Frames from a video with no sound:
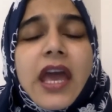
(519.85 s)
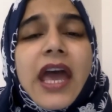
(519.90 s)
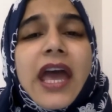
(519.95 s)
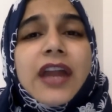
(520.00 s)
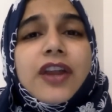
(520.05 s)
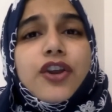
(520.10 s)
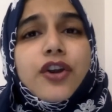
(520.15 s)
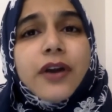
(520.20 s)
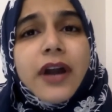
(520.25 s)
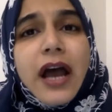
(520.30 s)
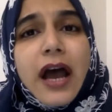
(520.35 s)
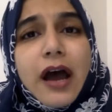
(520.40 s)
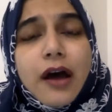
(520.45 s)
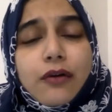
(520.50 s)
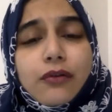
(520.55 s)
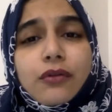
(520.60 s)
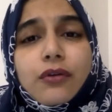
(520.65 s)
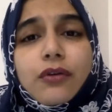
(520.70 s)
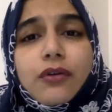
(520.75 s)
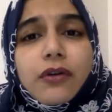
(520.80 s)
And your
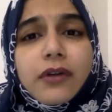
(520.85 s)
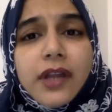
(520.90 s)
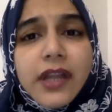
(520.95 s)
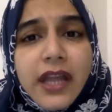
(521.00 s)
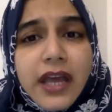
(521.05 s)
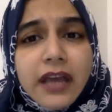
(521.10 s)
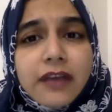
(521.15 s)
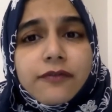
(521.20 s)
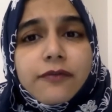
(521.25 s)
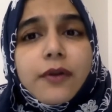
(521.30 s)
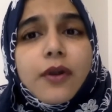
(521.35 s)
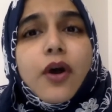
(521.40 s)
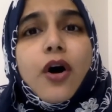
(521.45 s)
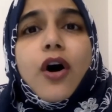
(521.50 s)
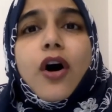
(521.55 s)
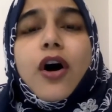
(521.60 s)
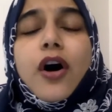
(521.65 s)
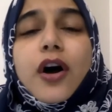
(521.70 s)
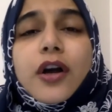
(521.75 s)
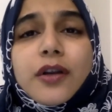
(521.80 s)
outlook on life will
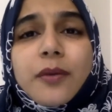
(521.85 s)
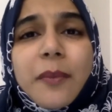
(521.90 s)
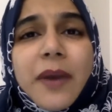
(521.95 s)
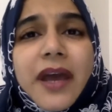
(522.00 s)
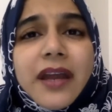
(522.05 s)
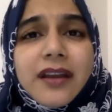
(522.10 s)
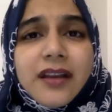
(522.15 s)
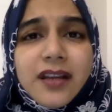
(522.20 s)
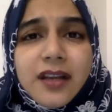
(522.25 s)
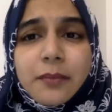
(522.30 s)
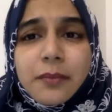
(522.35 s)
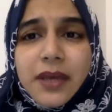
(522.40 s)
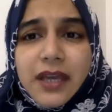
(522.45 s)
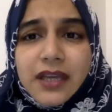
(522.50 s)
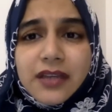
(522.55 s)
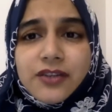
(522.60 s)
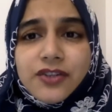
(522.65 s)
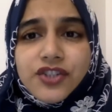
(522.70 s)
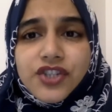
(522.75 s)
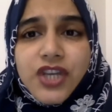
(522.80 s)
automatically
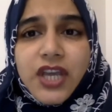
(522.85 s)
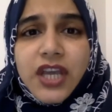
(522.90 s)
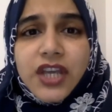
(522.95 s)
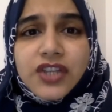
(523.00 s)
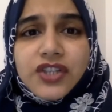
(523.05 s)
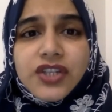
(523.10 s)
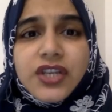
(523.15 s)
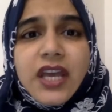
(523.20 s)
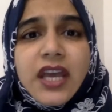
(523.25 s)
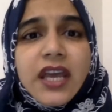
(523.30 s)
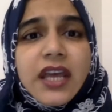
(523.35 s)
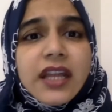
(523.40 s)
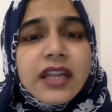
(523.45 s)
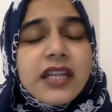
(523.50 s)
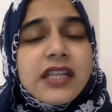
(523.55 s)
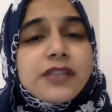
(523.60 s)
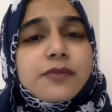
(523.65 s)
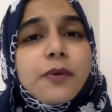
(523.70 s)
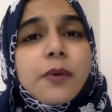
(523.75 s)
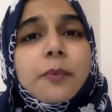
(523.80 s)
begin to change.
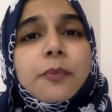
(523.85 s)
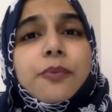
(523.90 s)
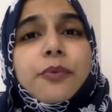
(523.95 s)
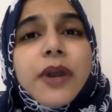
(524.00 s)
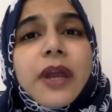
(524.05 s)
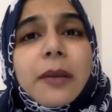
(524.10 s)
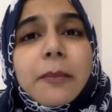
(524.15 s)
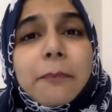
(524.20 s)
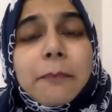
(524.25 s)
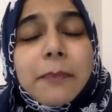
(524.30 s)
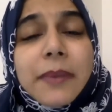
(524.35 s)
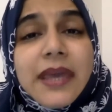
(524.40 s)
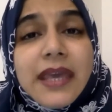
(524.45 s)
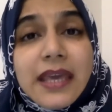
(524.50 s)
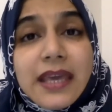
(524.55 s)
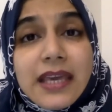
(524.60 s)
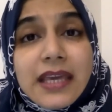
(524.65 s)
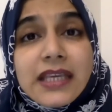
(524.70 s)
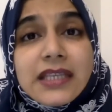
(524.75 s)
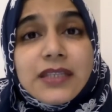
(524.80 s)
This will bring
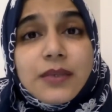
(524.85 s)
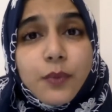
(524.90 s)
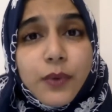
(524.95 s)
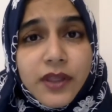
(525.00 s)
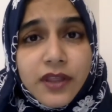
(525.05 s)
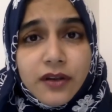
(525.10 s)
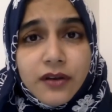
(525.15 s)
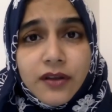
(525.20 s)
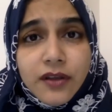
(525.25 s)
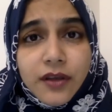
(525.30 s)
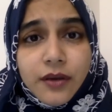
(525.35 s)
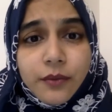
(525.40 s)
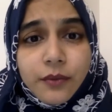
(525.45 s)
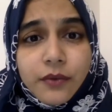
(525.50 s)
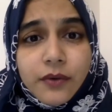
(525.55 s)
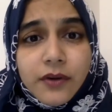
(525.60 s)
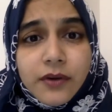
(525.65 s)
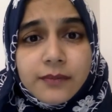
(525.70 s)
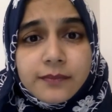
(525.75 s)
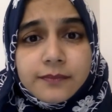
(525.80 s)
peace within you,
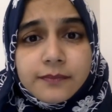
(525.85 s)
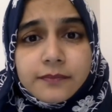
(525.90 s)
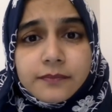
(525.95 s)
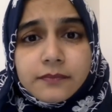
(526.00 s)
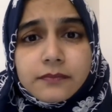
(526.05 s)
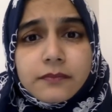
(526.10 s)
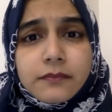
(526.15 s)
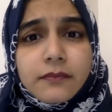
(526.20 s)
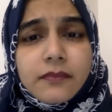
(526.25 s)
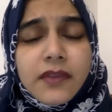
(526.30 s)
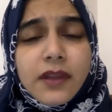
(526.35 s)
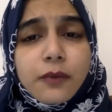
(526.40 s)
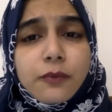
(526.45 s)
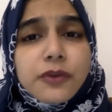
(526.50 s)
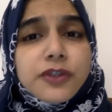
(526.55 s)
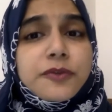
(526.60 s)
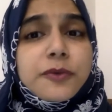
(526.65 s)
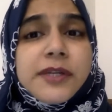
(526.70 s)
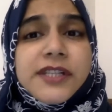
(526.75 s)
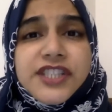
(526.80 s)

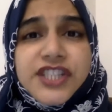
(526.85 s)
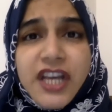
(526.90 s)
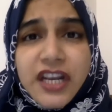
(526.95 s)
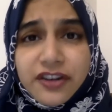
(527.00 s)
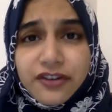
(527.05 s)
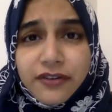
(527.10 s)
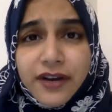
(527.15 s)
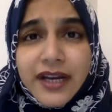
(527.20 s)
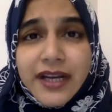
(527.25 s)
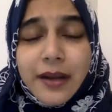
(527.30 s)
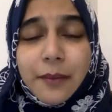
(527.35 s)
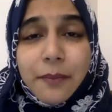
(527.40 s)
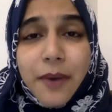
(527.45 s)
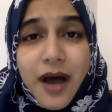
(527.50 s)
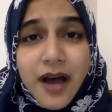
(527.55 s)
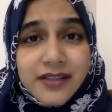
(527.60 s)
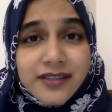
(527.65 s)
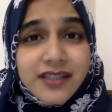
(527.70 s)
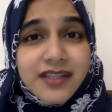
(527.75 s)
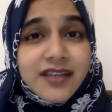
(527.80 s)
which will generate a
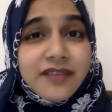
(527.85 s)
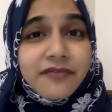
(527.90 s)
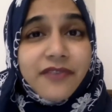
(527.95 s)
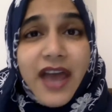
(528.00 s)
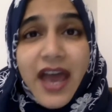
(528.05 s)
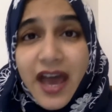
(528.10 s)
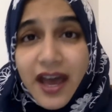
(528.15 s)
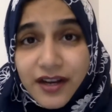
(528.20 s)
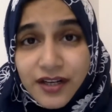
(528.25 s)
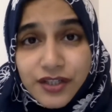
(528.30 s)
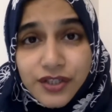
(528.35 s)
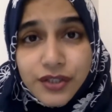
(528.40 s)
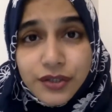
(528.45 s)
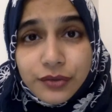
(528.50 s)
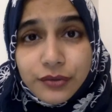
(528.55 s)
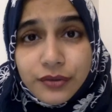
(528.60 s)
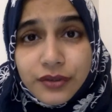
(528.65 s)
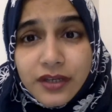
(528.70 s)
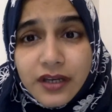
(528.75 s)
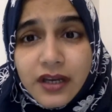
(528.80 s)
positive
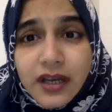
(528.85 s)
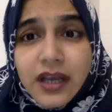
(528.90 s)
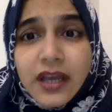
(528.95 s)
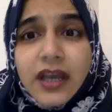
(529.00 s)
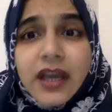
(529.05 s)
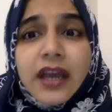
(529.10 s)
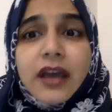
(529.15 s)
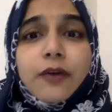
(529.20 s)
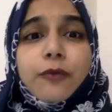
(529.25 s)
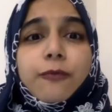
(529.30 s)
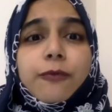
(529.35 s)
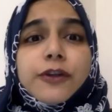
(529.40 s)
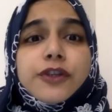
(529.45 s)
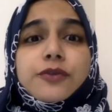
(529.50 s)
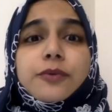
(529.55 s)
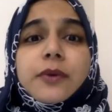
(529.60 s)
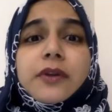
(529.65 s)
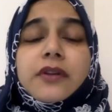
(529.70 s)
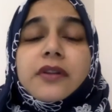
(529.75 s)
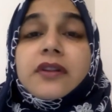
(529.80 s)
attitude,
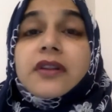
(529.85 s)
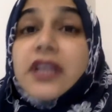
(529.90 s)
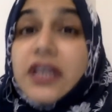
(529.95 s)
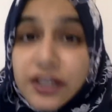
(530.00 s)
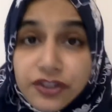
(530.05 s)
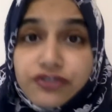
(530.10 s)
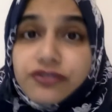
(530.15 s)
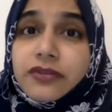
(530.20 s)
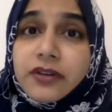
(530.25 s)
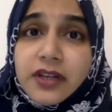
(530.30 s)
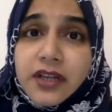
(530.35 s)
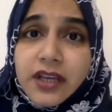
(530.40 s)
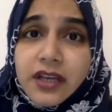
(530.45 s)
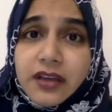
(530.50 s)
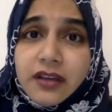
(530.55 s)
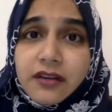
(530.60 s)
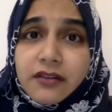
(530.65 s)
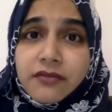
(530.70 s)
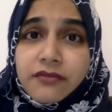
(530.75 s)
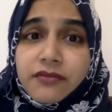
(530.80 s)
which will literally
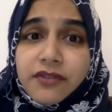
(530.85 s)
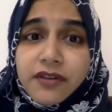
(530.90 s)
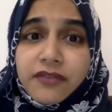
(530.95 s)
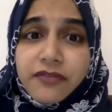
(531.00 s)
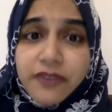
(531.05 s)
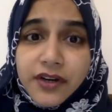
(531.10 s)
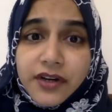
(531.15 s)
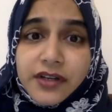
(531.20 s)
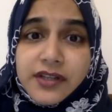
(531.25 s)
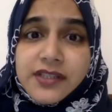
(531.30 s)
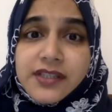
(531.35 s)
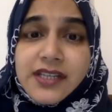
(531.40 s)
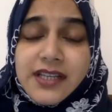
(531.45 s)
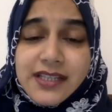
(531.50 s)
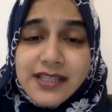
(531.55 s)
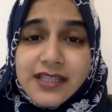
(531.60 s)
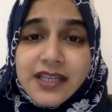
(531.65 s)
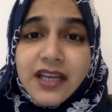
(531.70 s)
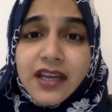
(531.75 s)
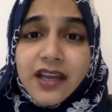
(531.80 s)
reverse the
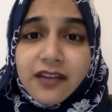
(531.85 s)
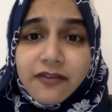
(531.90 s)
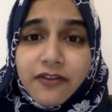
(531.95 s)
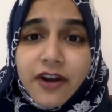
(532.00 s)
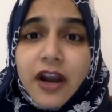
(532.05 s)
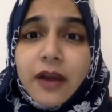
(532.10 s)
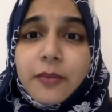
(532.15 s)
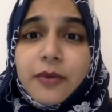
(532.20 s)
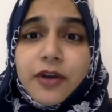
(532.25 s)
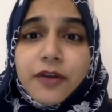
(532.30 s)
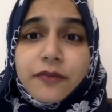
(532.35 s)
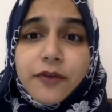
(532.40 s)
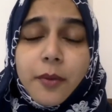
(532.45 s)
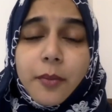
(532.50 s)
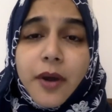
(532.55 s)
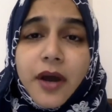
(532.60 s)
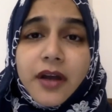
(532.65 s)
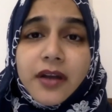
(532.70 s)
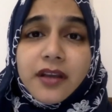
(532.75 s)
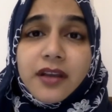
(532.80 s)
acidic environment of your
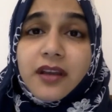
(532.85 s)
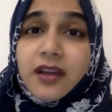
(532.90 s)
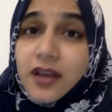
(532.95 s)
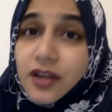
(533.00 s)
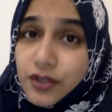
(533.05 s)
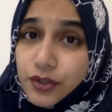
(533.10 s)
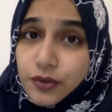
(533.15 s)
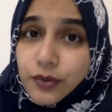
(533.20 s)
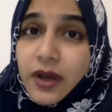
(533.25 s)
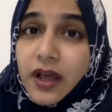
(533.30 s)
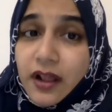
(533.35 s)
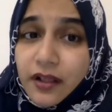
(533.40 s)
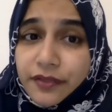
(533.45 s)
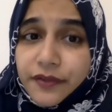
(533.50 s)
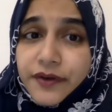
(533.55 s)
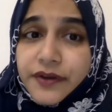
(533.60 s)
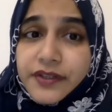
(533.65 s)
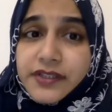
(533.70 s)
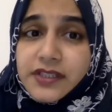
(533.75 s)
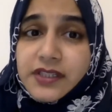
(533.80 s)
body to a
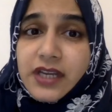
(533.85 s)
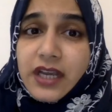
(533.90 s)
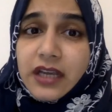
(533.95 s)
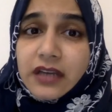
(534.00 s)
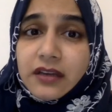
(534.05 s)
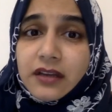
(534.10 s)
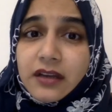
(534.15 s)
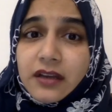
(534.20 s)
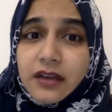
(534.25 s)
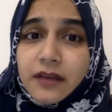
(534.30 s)
healthier state.